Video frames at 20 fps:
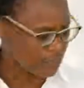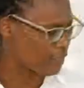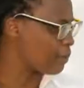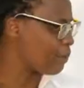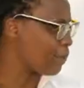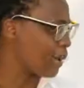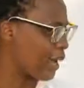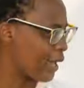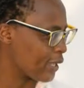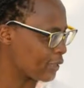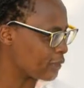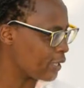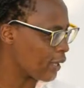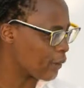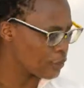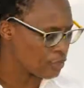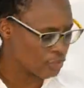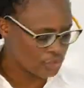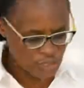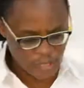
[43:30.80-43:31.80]
the best. I
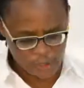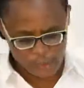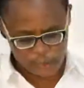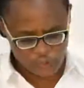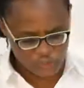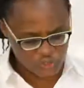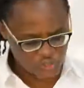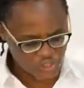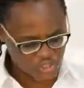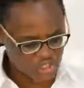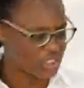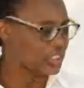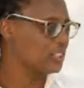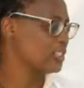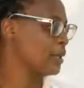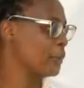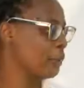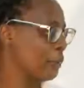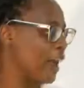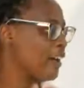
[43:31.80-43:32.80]
was
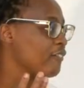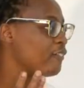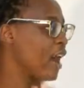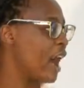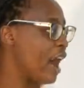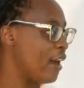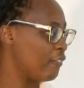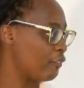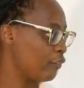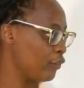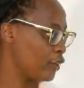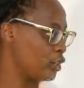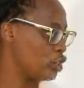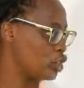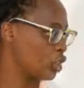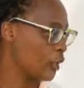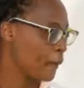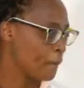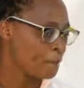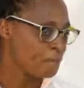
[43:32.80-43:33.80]
just above
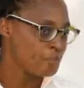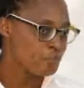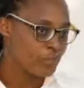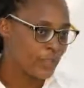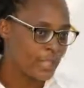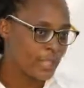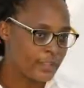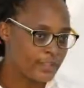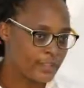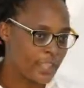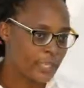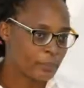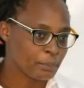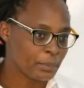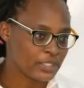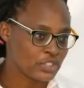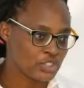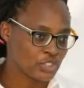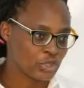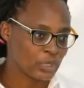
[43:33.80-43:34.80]
average in that
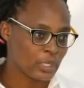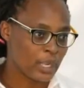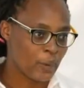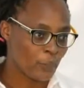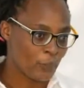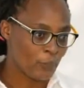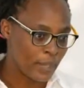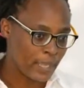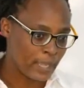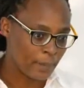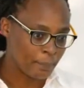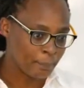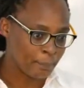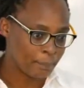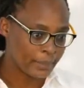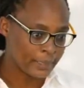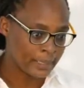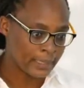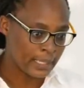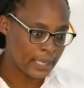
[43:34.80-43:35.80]
particular way.
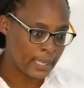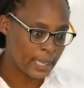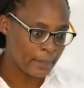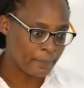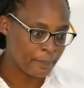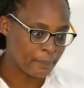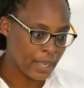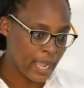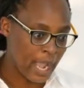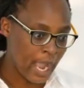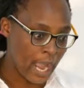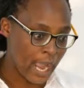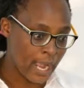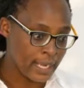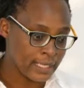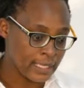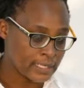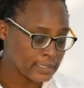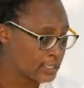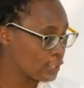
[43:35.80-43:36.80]
But I
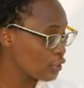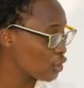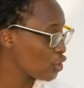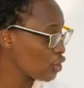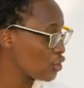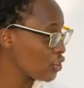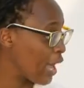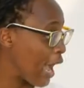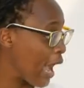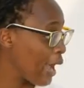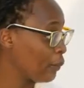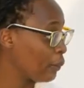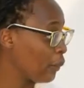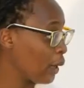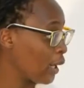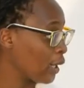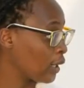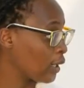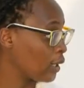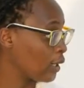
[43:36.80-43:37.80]
guess it's just hard
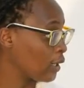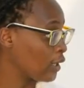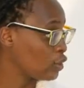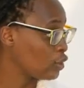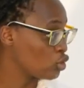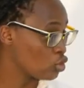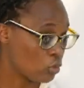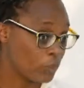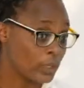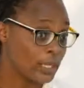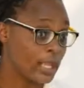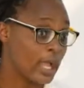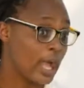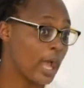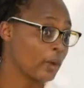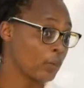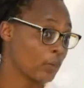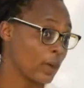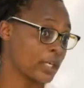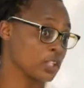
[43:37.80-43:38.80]
work. It's really
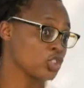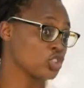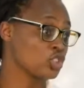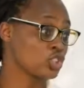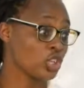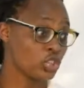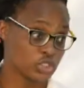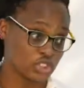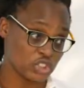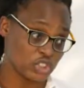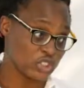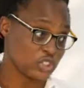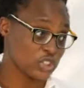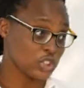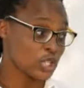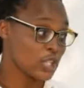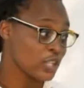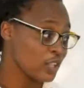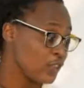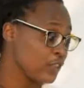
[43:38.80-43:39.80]
hard work. It's not
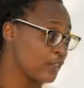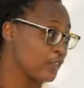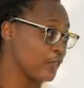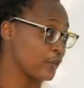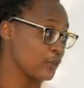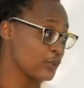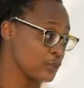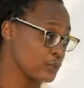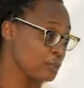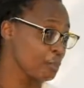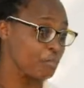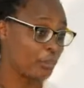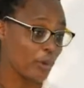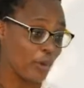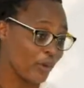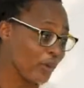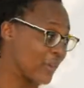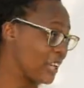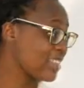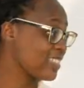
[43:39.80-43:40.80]
just those
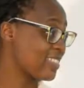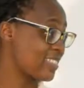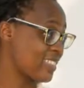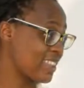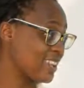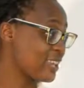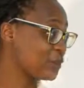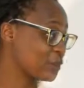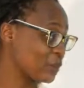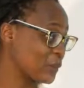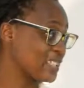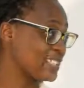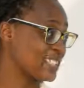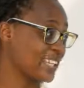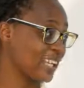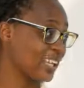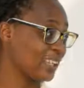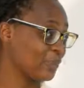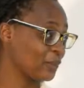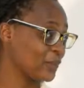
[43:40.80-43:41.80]
boring things we
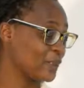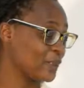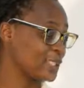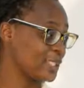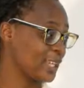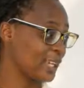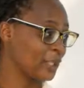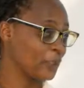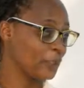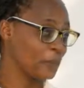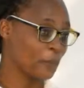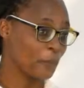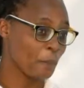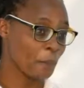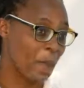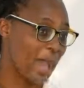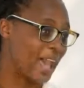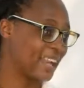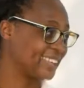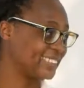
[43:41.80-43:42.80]
tell, you
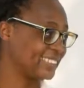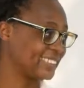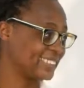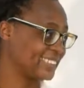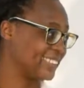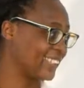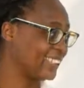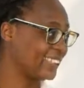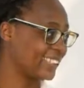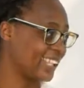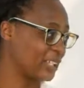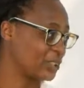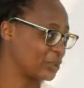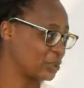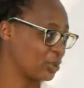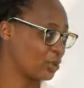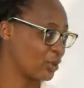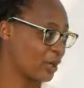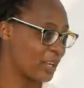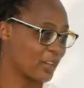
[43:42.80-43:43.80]
know, parents tell their
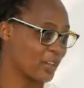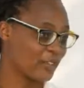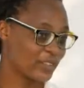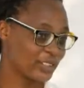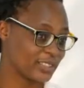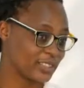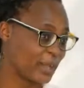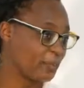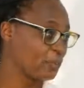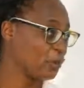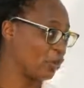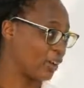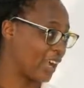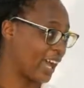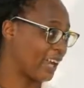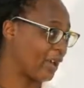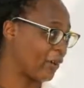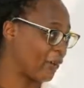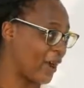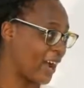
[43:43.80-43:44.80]
children every time, you
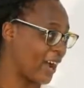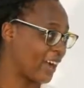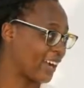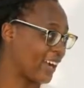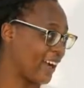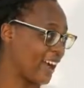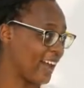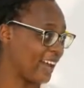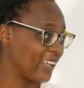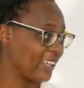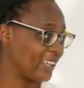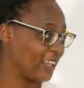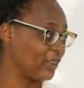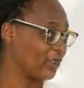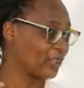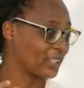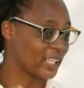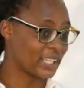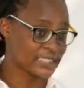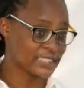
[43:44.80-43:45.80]
gotta work hard and
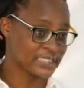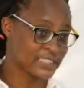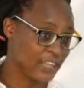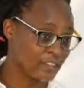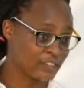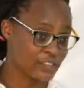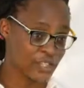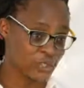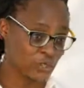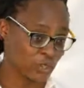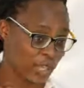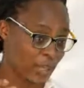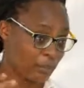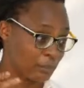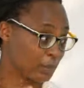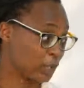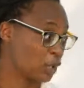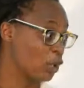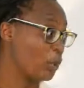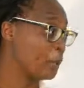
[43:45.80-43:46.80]
all that stuff, and you
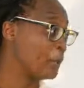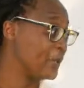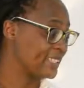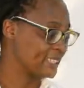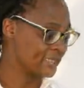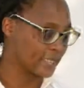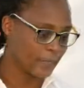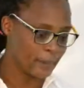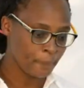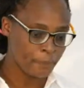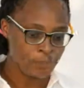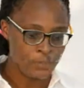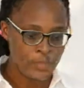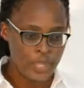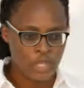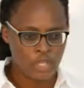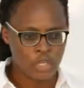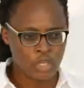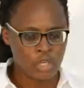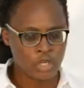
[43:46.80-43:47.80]
gotta be committed.
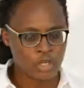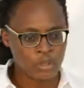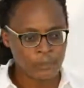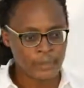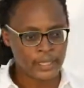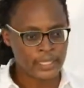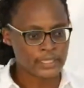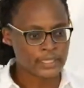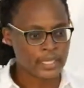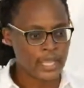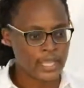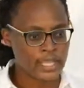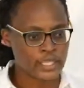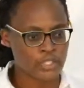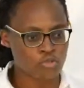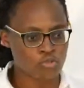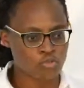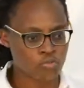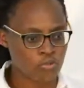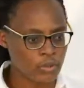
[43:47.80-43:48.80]
Mm-hmm. No, but
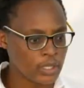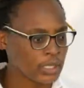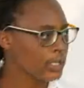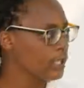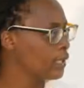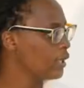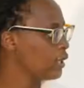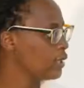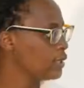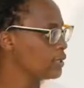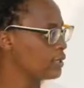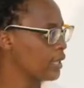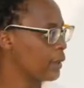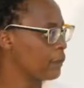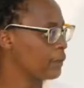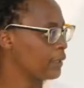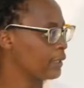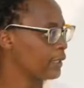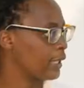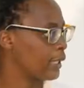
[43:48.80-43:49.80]
it really is
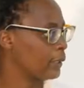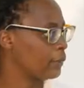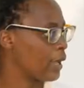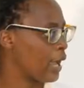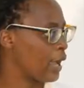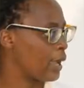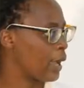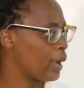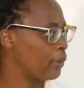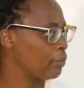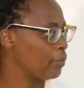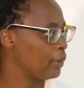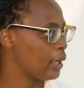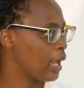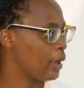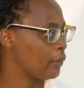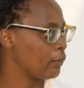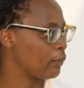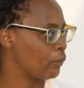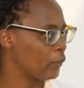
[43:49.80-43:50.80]
something that
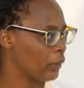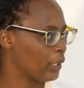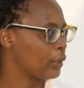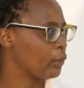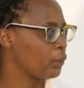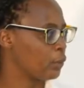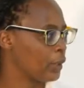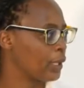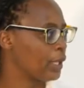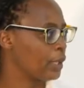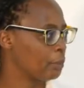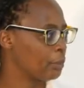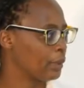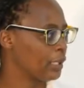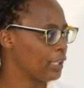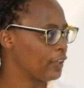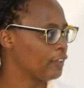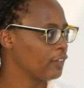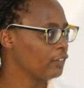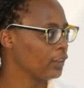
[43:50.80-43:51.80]
I really, really
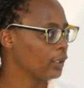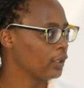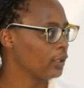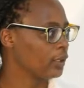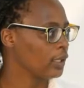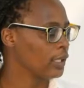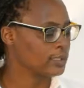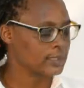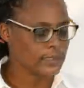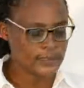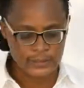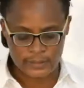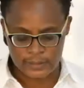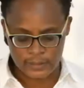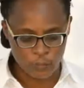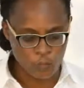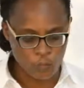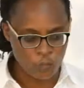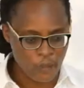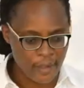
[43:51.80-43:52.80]
believe in. It's
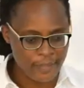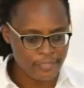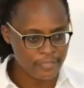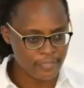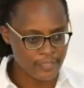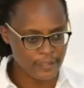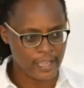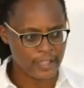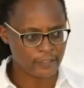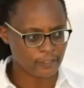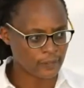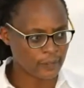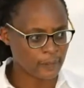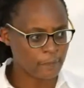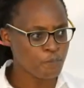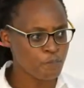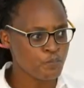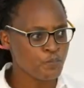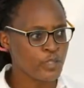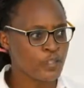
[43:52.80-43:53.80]
the one thing, I
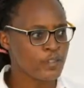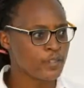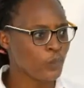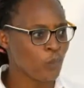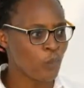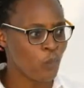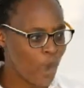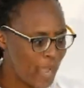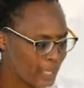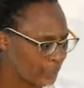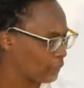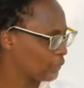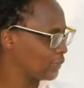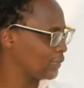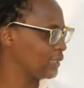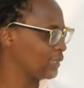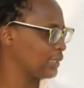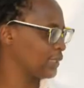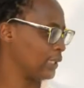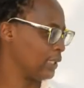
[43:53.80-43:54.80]
think the
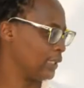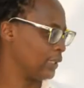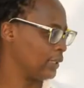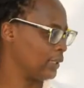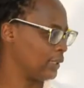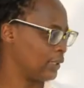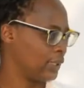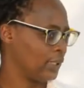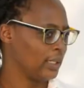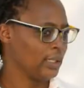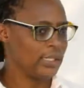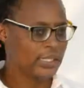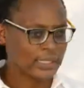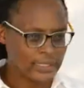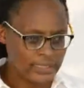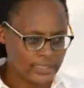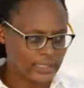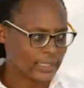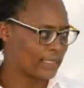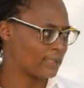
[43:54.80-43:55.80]
worst sin
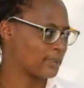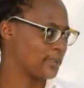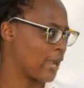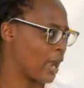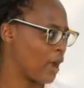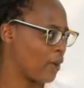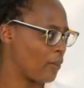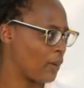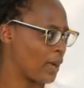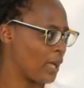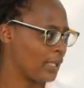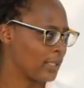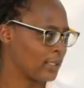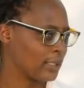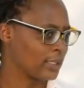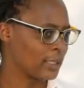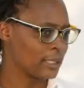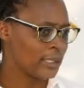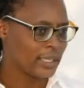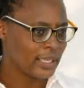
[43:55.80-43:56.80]
in the entire
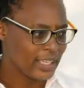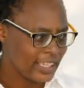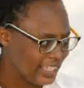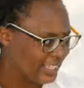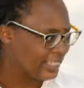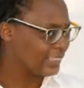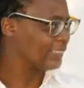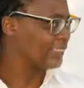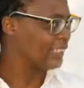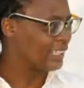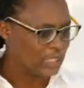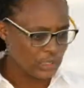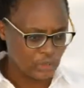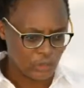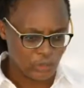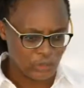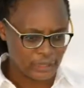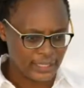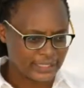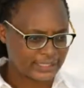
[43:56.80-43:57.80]
world is
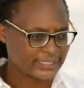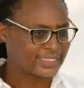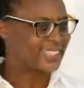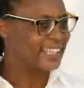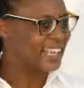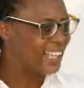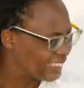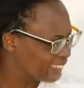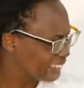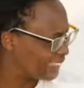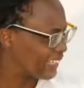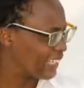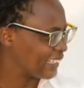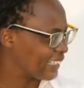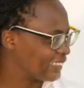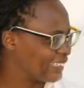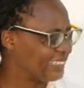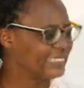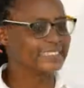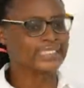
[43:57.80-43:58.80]
indolence.
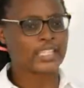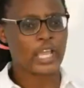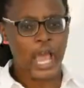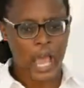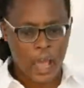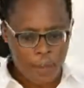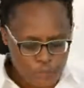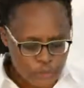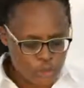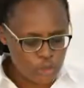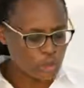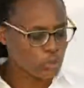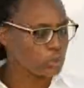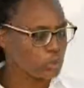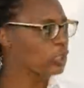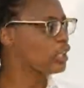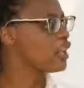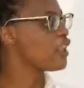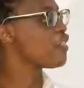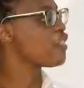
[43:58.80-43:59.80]
Laziness is
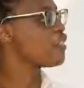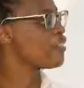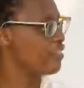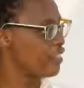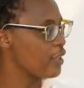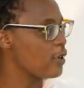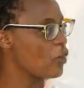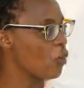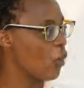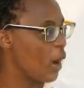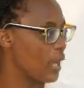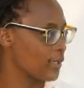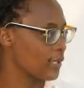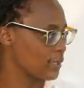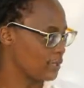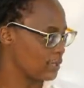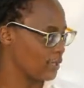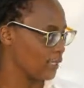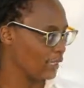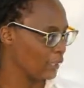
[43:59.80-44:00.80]
absolutely the
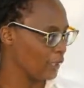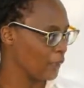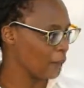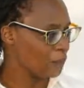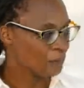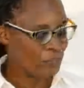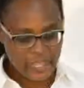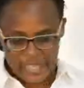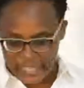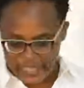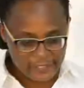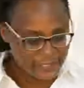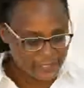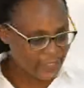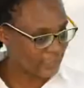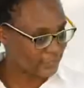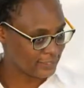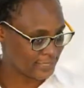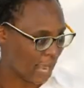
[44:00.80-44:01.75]
worst sin in the